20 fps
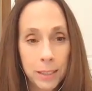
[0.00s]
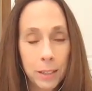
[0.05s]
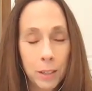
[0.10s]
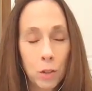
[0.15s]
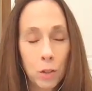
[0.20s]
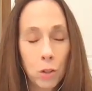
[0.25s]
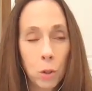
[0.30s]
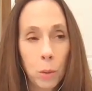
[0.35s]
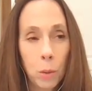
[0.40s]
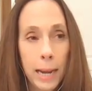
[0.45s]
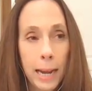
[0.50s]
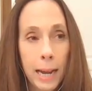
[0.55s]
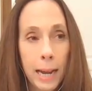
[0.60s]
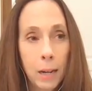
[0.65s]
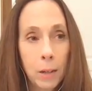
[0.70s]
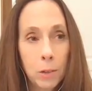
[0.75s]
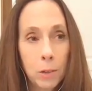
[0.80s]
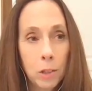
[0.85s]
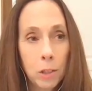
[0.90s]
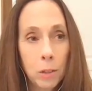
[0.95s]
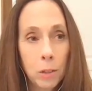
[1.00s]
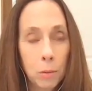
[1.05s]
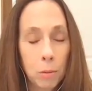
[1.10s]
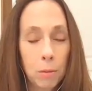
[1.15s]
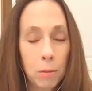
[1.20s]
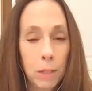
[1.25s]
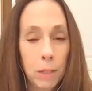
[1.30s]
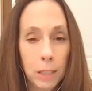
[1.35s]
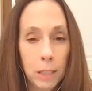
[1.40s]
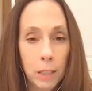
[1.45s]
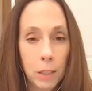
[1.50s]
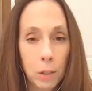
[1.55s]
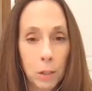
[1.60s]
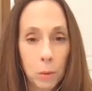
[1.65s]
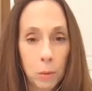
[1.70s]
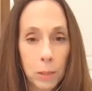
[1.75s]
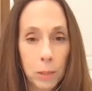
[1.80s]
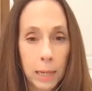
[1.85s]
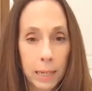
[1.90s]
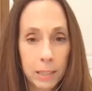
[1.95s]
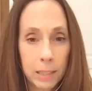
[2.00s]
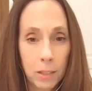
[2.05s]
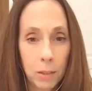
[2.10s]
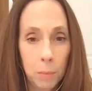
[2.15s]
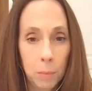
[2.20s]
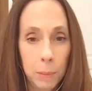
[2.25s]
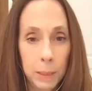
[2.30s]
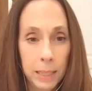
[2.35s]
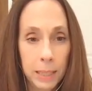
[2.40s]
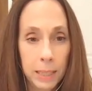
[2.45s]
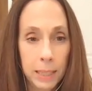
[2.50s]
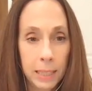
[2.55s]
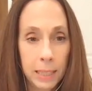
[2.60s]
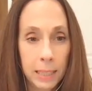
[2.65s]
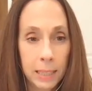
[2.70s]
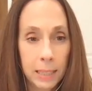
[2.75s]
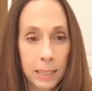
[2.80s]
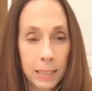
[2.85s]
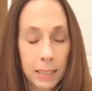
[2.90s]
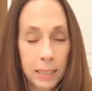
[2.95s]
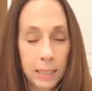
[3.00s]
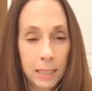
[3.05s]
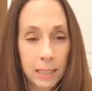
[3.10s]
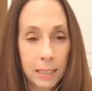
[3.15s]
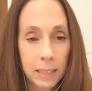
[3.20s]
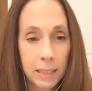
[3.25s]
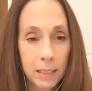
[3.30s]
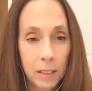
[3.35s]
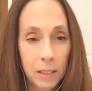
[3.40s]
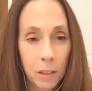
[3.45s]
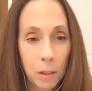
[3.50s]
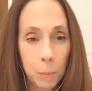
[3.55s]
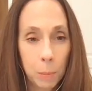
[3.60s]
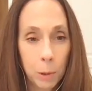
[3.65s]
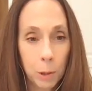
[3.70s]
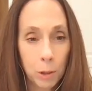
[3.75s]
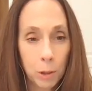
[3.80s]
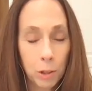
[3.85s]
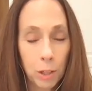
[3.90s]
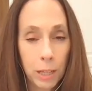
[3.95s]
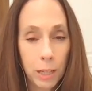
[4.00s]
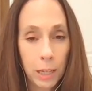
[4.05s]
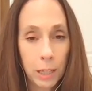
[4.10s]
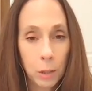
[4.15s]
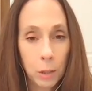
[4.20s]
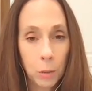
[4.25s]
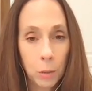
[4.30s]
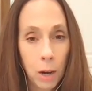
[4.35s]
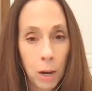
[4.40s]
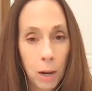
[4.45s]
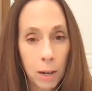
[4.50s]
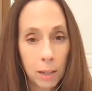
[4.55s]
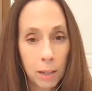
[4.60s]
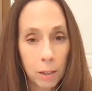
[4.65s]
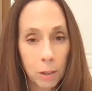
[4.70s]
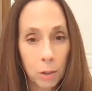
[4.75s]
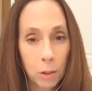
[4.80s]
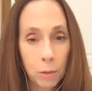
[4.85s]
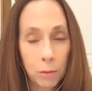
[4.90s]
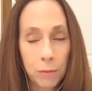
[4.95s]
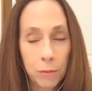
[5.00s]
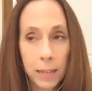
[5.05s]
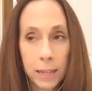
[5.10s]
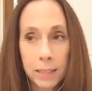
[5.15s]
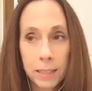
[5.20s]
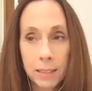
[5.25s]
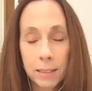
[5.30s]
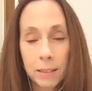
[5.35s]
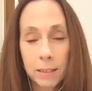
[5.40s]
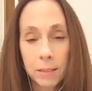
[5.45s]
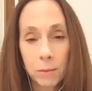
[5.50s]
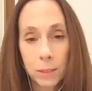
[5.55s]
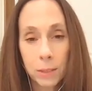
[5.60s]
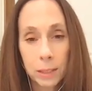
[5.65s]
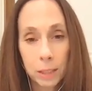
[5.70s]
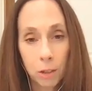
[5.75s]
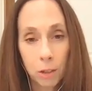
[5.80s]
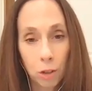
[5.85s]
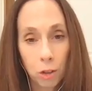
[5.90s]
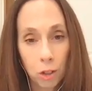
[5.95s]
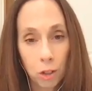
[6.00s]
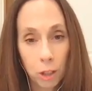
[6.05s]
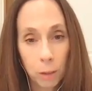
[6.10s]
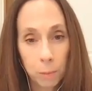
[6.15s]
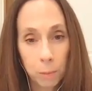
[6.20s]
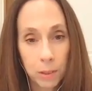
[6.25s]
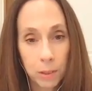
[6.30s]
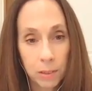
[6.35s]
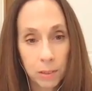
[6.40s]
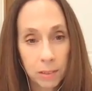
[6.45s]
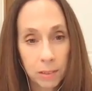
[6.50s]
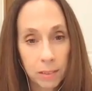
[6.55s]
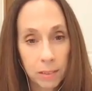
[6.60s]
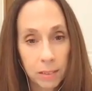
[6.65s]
So how do you think you got to be the person that you are, who finds relationships